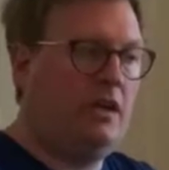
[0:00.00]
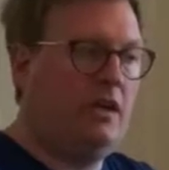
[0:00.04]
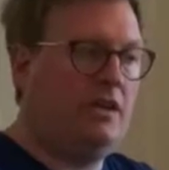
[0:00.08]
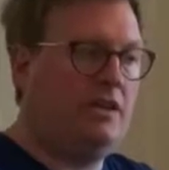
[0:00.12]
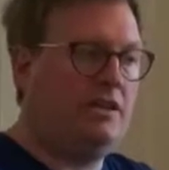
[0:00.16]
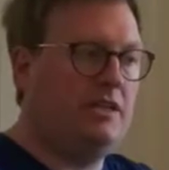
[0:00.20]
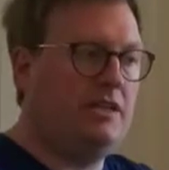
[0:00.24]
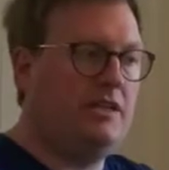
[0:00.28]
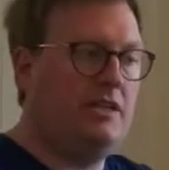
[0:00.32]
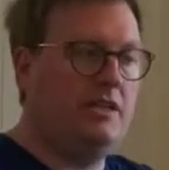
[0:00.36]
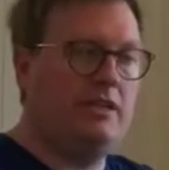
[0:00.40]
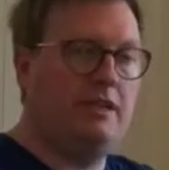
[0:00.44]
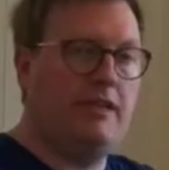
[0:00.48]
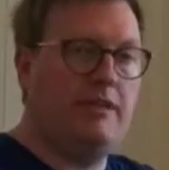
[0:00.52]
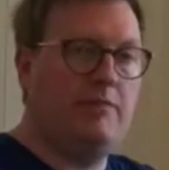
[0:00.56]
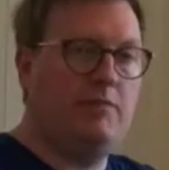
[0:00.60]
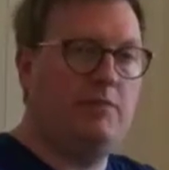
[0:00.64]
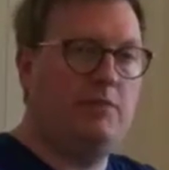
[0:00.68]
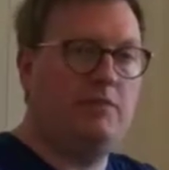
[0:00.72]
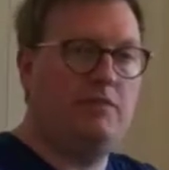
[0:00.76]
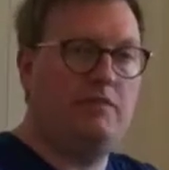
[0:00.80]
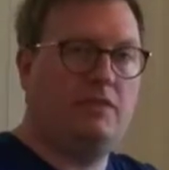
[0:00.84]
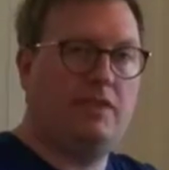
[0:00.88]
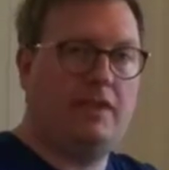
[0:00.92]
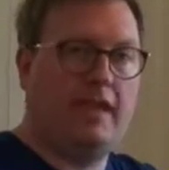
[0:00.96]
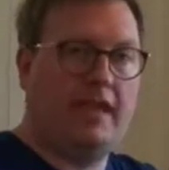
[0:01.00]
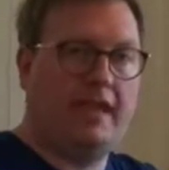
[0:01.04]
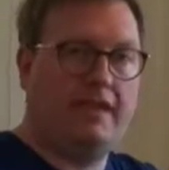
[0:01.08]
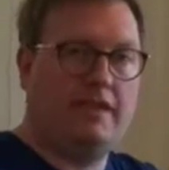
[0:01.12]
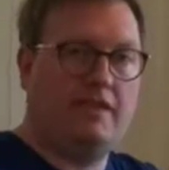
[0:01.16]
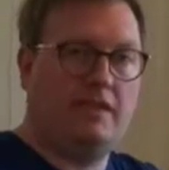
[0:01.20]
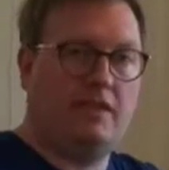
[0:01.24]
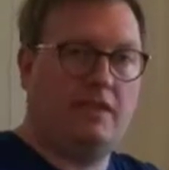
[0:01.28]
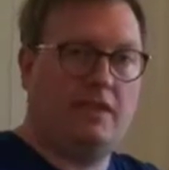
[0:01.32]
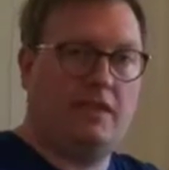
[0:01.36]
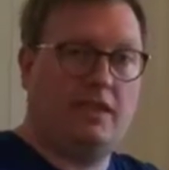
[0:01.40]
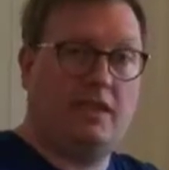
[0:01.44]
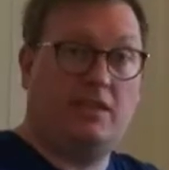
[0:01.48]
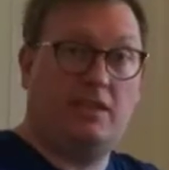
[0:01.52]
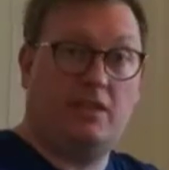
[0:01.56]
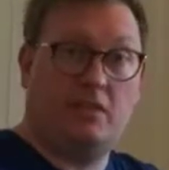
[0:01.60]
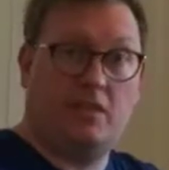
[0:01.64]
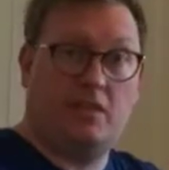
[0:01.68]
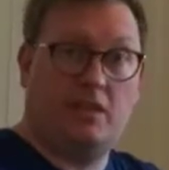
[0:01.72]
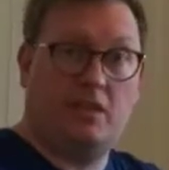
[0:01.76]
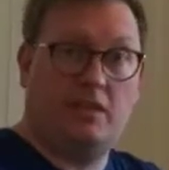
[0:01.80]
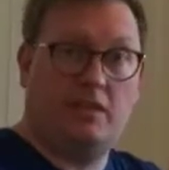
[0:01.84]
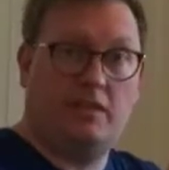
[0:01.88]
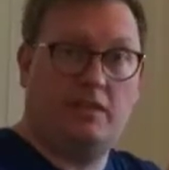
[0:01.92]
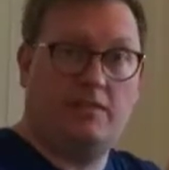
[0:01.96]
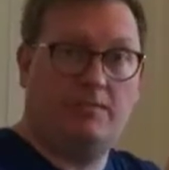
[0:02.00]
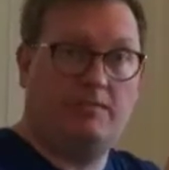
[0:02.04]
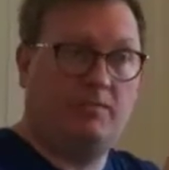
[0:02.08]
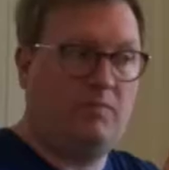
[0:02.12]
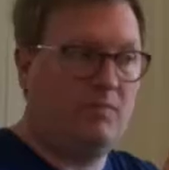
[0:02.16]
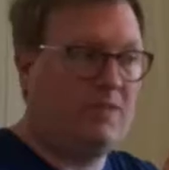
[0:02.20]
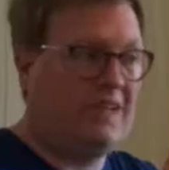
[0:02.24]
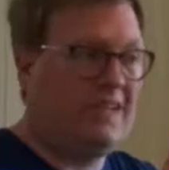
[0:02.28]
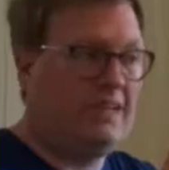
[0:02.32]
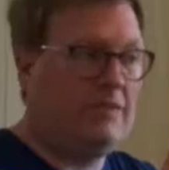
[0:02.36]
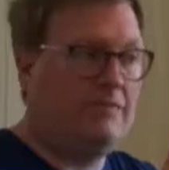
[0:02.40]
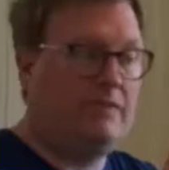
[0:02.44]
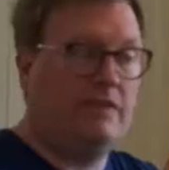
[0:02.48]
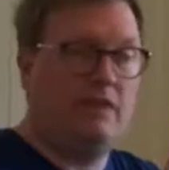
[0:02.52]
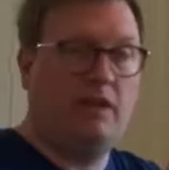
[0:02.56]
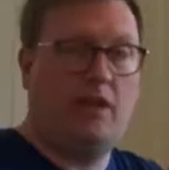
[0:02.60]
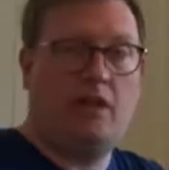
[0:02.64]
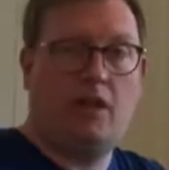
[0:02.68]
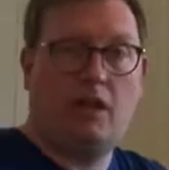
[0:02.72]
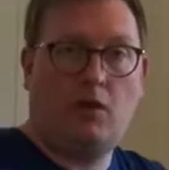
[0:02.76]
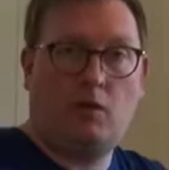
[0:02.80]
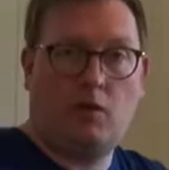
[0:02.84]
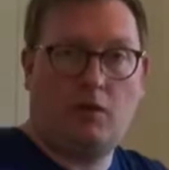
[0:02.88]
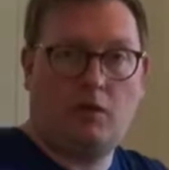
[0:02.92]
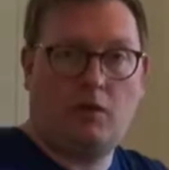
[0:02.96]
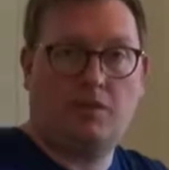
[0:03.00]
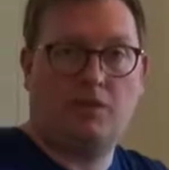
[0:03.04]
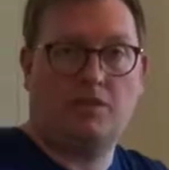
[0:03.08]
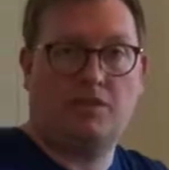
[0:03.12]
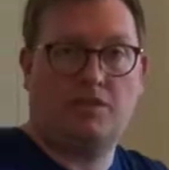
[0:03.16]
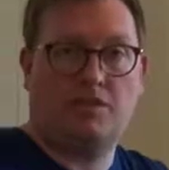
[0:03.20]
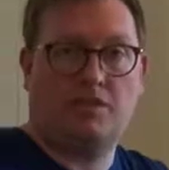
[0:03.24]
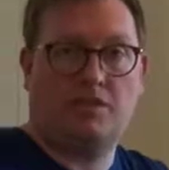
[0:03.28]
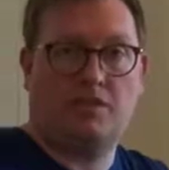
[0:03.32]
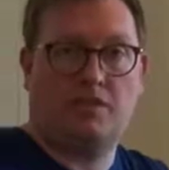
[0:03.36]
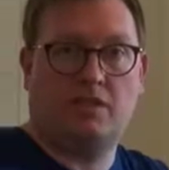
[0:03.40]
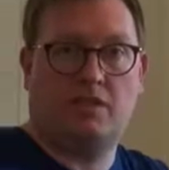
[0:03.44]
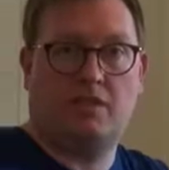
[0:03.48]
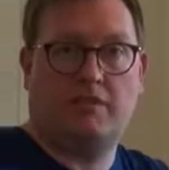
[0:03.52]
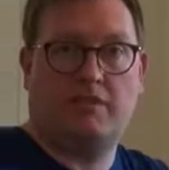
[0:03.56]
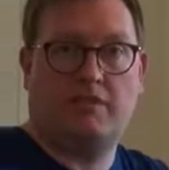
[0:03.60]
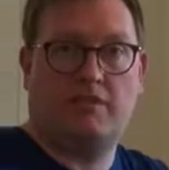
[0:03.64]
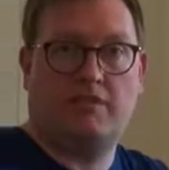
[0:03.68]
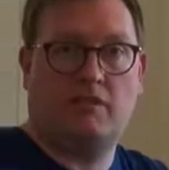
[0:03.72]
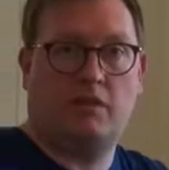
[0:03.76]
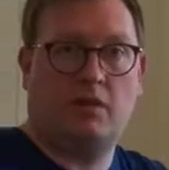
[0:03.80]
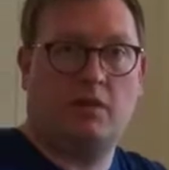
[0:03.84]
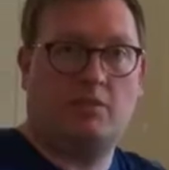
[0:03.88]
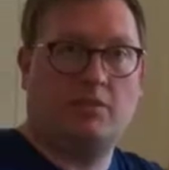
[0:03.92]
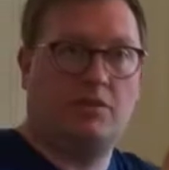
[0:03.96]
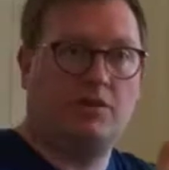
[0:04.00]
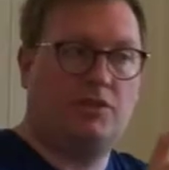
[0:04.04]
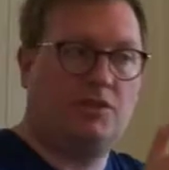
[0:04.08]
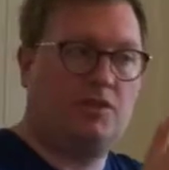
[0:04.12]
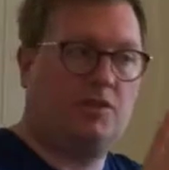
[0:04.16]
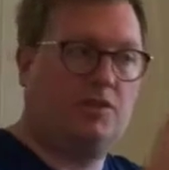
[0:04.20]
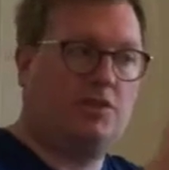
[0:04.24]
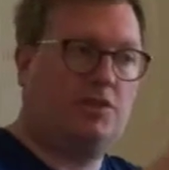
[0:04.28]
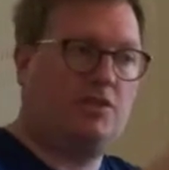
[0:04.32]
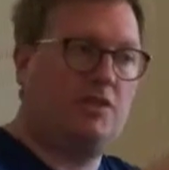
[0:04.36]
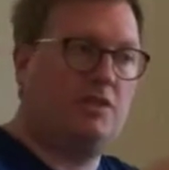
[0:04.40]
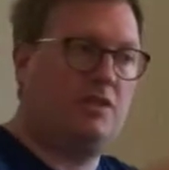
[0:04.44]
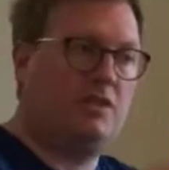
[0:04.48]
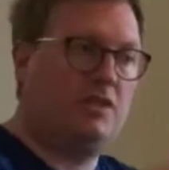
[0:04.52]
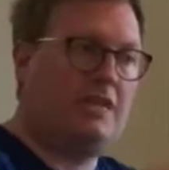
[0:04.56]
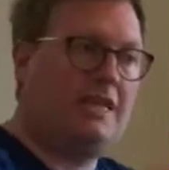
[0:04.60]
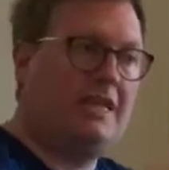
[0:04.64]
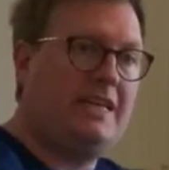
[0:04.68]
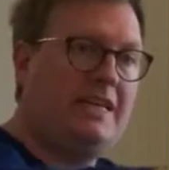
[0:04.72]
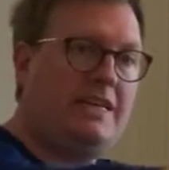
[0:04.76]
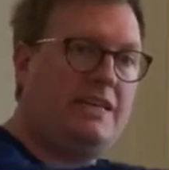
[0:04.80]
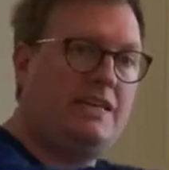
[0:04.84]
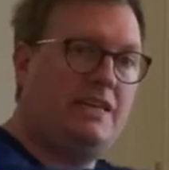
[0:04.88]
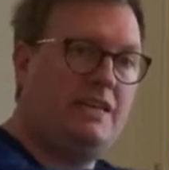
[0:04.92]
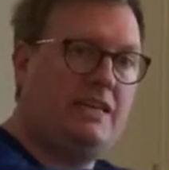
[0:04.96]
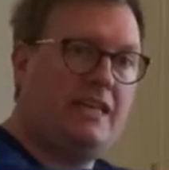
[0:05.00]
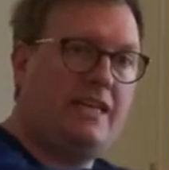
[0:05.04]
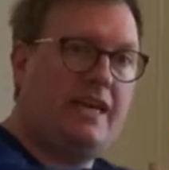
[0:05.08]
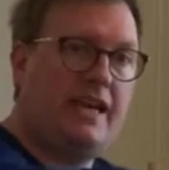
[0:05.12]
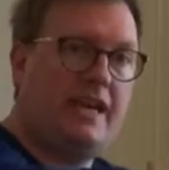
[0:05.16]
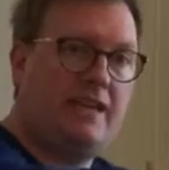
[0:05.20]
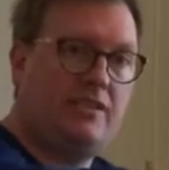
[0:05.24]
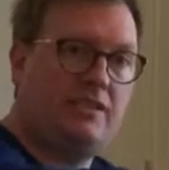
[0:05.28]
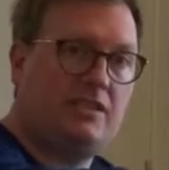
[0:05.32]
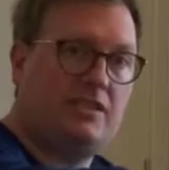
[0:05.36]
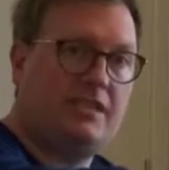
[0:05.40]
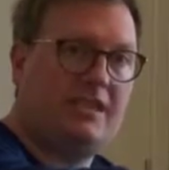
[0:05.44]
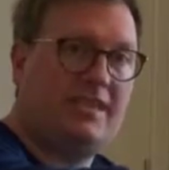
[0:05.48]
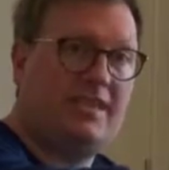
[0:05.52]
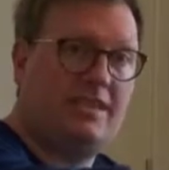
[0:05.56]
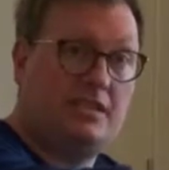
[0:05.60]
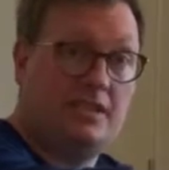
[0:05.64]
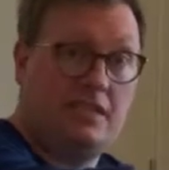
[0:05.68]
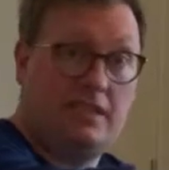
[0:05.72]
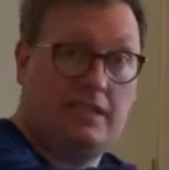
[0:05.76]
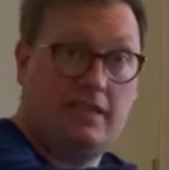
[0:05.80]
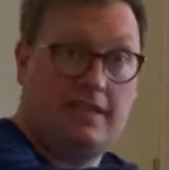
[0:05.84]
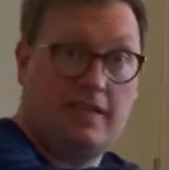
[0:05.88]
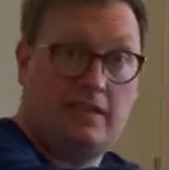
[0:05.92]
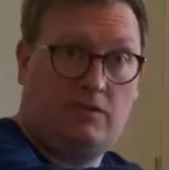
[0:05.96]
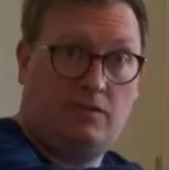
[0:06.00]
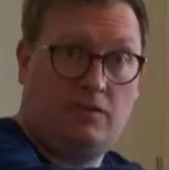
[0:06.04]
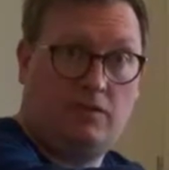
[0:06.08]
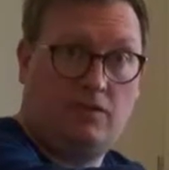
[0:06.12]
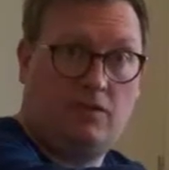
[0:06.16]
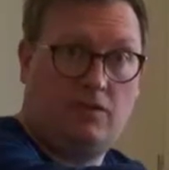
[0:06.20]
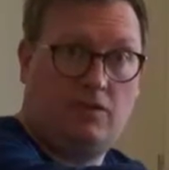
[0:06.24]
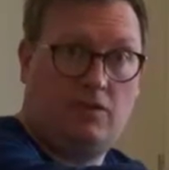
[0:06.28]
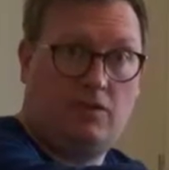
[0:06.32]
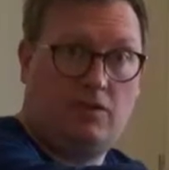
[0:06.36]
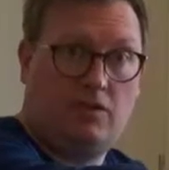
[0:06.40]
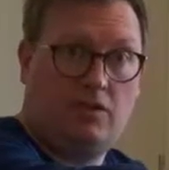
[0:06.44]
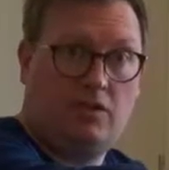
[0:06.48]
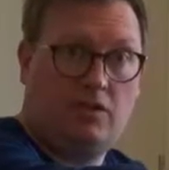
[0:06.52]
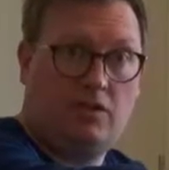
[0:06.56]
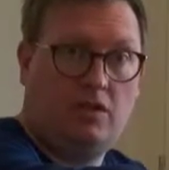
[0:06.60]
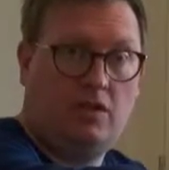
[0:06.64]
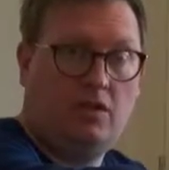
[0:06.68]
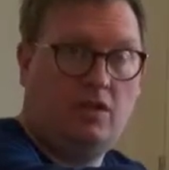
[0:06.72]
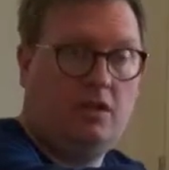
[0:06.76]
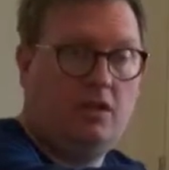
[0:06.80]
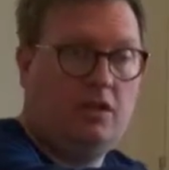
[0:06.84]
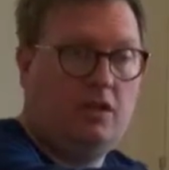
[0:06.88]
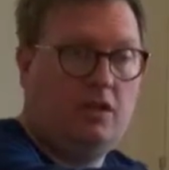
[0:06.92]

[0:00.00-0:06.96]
and you can then move data into other even lower cost to serve environments such as ECS, Elastic Cloud Storage,